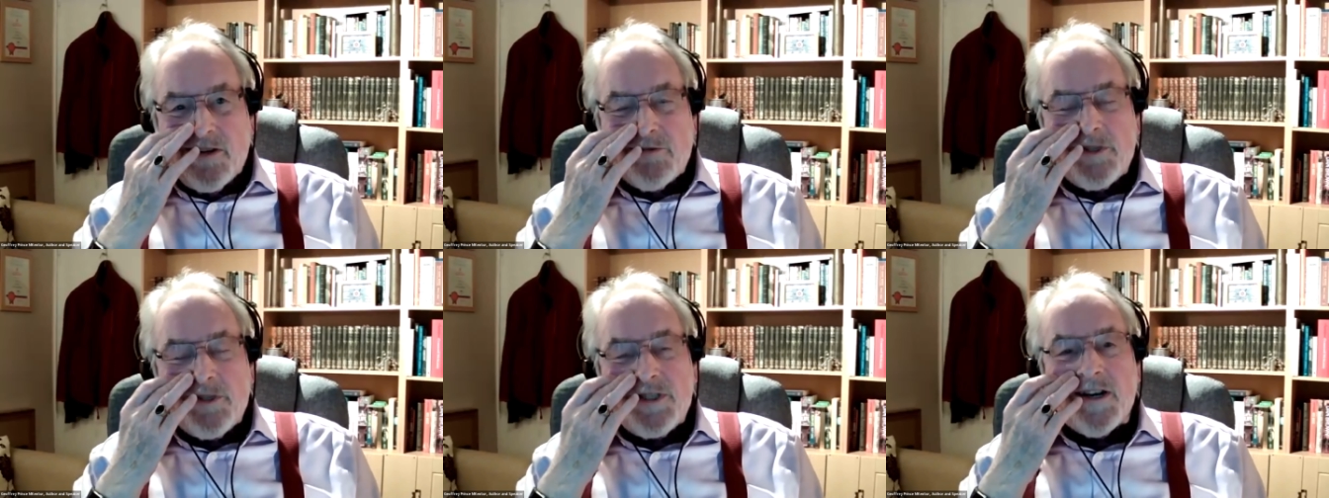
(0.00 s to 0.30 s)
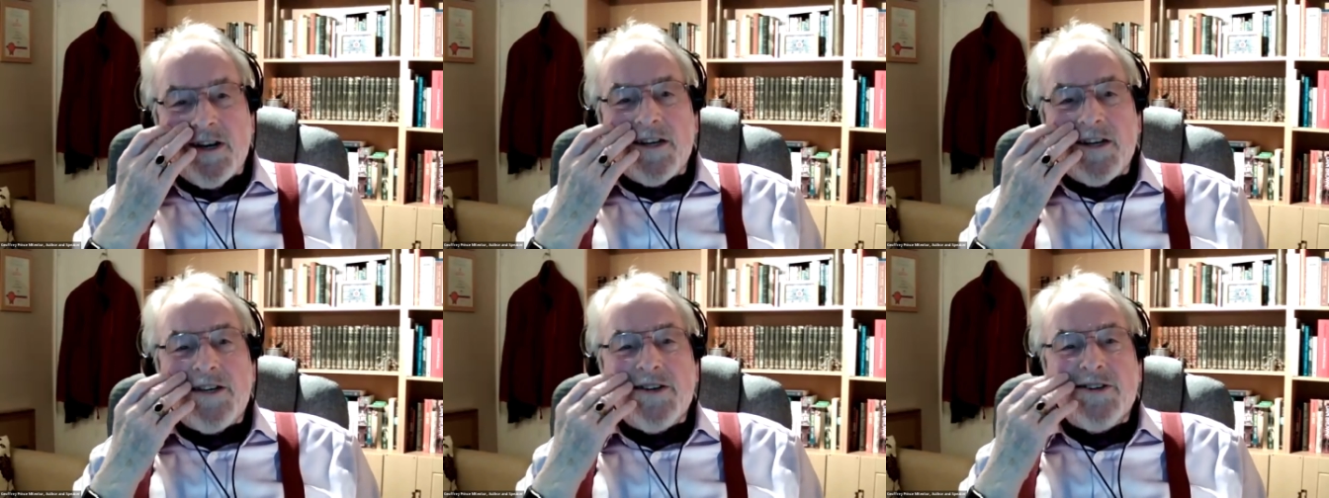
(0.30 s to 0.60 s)
wish
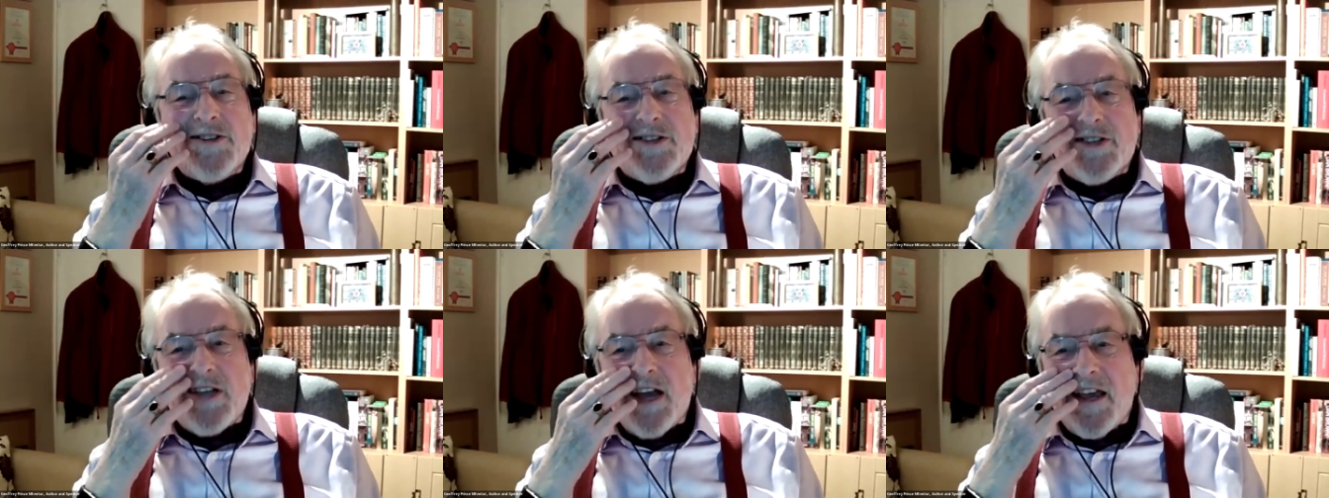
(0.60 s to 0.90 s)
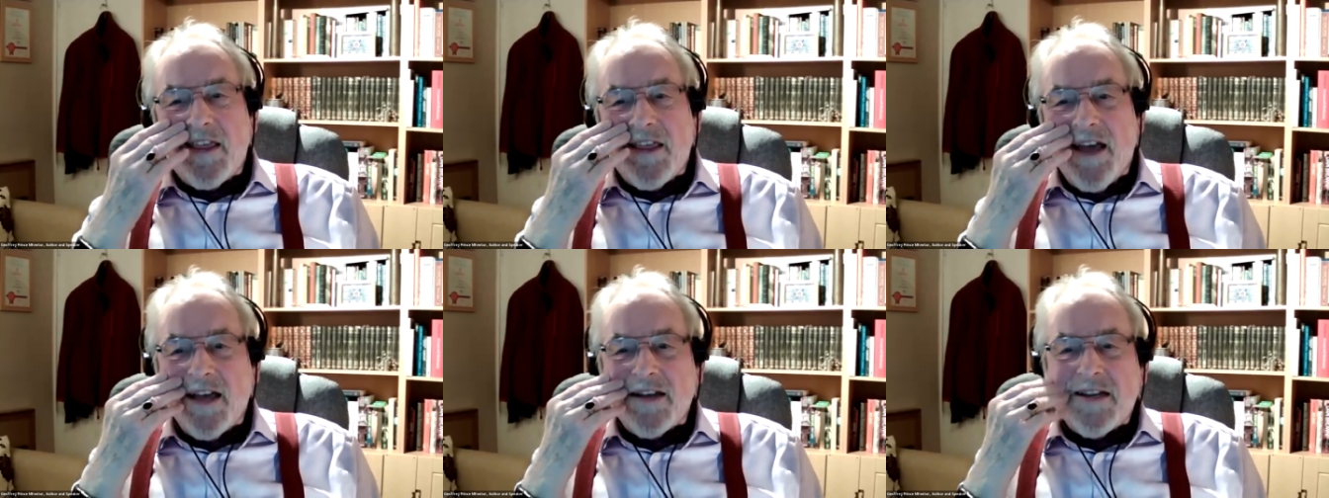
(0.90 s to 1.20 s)
i could
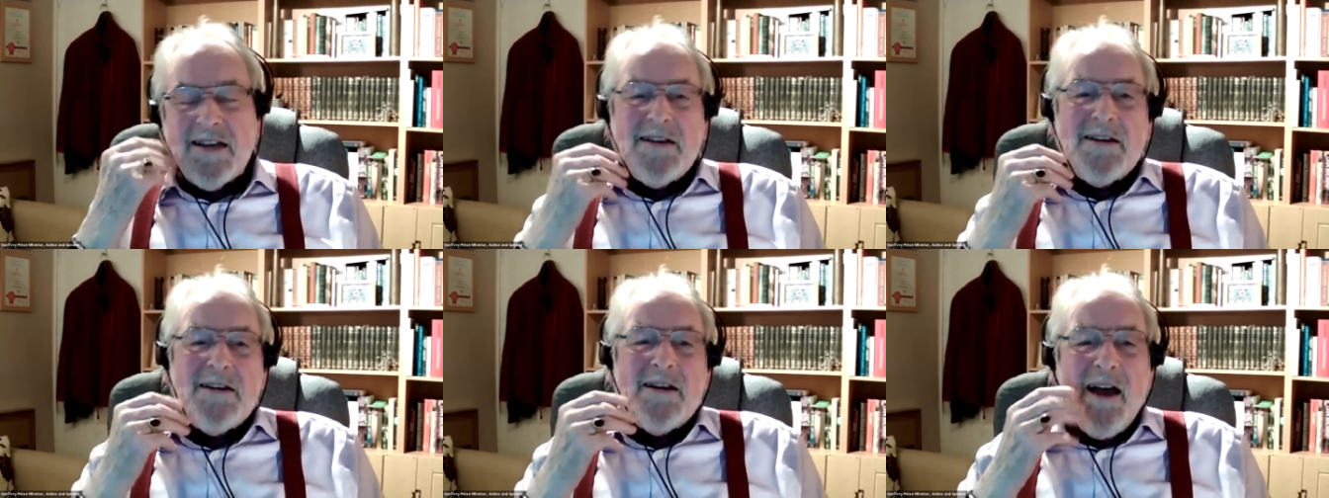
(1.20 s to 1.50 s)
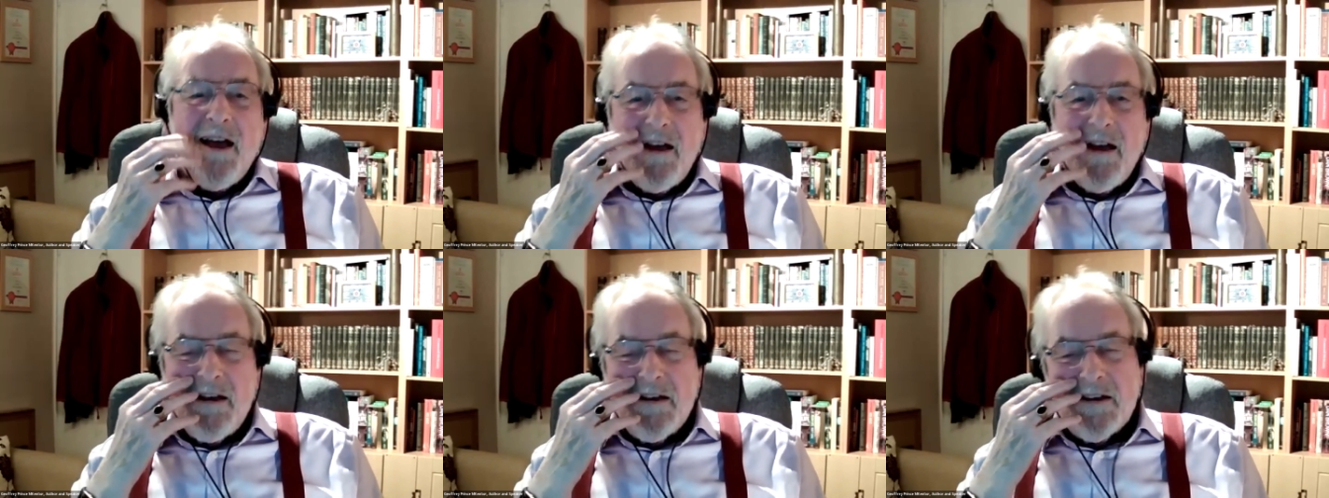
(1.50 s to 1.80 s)
say that
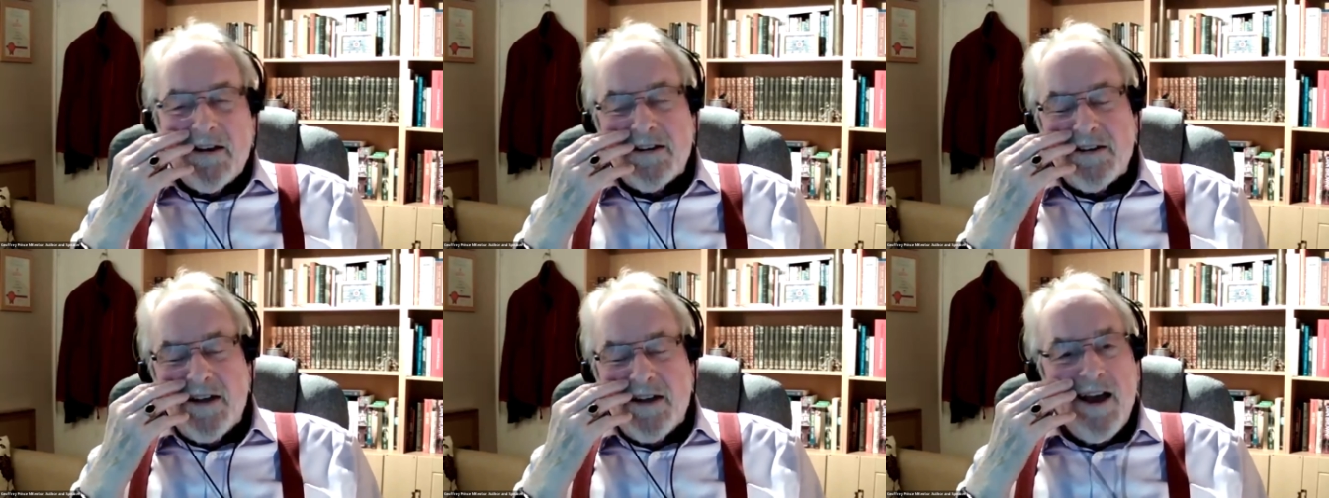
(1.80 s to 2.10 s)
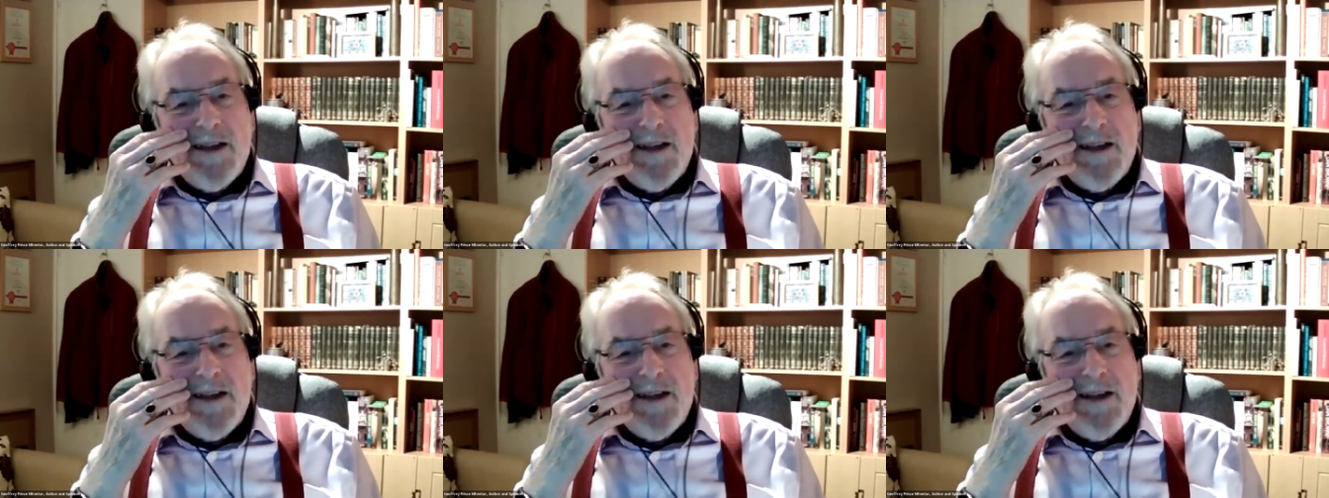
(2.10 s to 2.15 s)
uh,